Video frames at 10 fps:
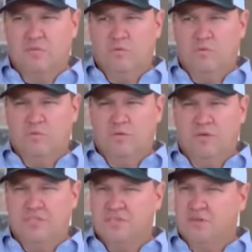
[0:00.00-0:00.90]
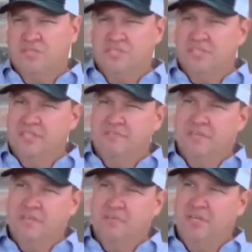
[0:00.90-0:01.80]
where does OSHA
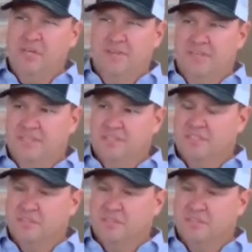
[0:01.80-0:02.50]
even come in on this?